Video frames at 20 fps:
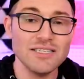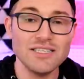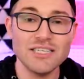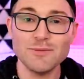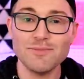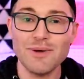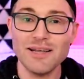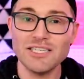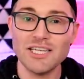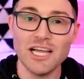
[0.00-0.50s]

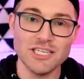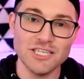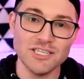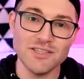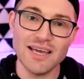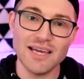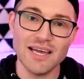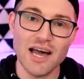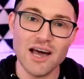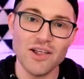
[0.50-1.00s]
just by changing
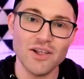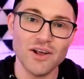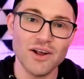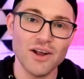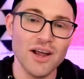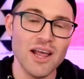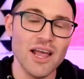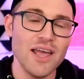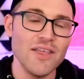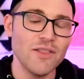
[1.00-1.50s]
that
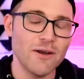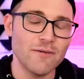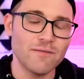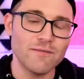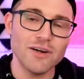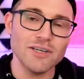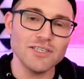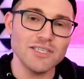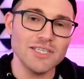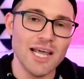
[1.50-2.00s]
color, their
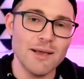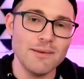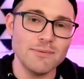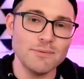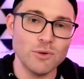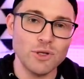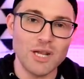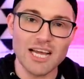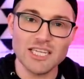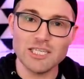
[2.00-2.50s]
first
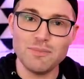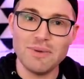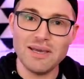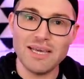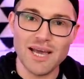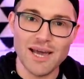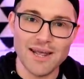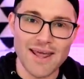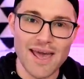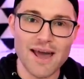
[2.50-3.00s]
names would actually be
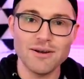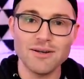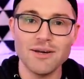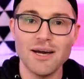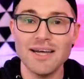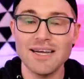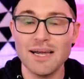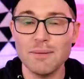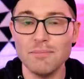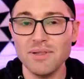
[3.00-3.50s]
cut out
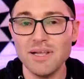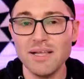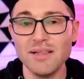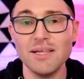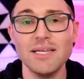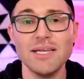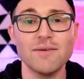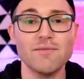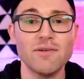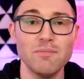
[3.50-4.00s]
on a
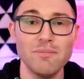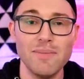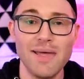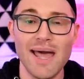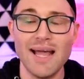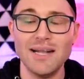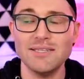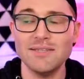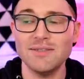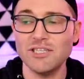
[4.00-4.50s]
completely different
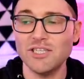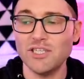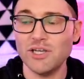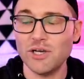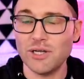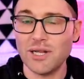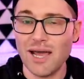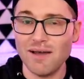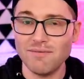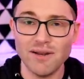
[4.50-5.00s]
mat that you
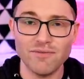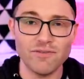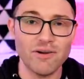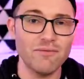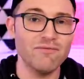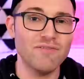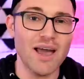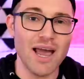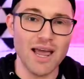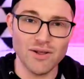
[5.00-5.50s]
could have
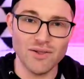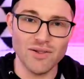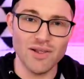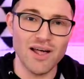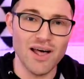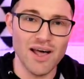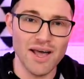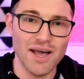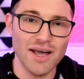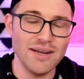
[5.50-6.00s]
different vinyl
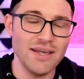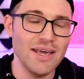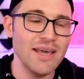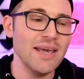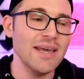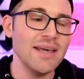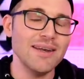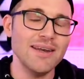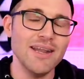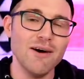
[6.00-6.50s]
on.
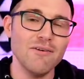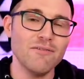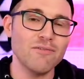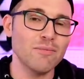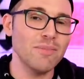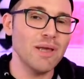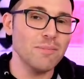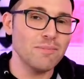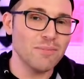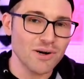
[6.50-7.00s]
Now for
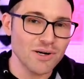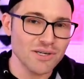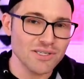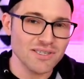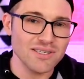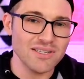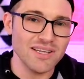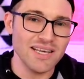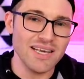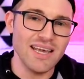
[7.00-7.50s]
me
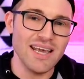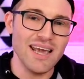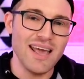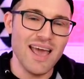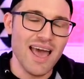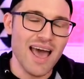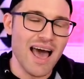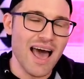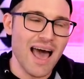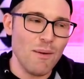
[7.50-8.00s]
personally,
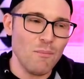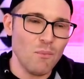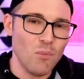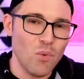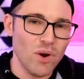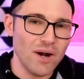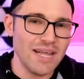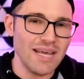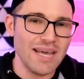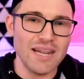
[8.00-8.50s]
I'm
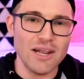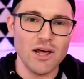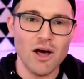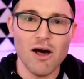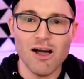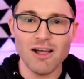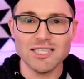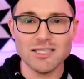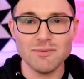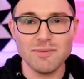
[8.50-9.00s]
wanting it
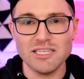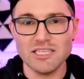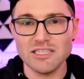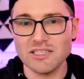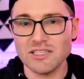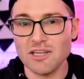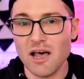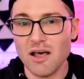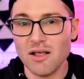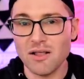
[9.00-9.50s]
all to be
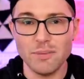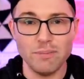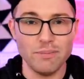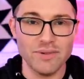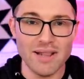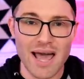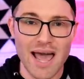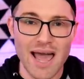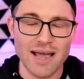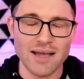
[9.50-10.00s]
just solid
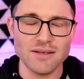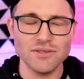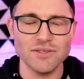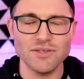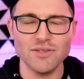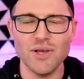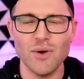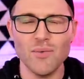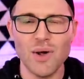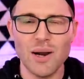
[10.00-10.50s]
black.
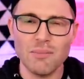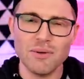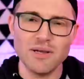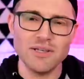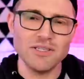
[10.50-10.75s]
So what I'm gonna